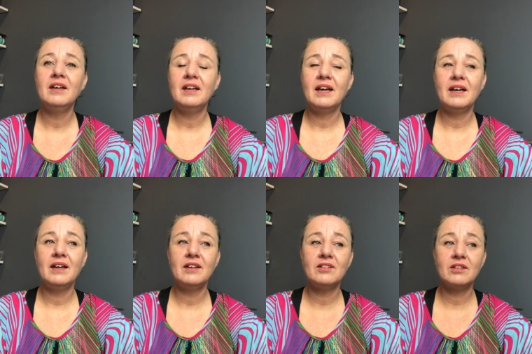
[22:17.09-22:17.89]

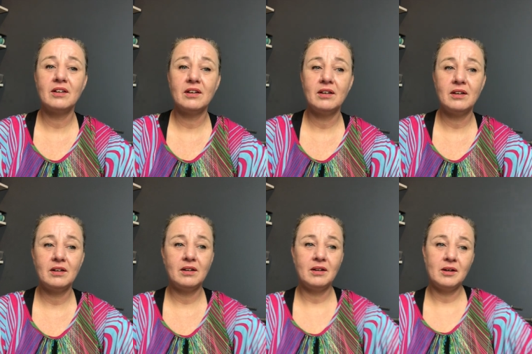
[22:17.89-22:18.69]
And
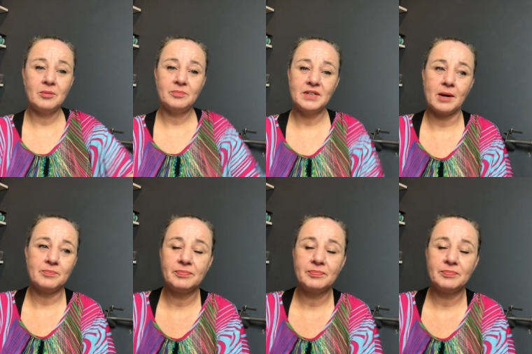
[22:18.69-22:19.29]
yeah,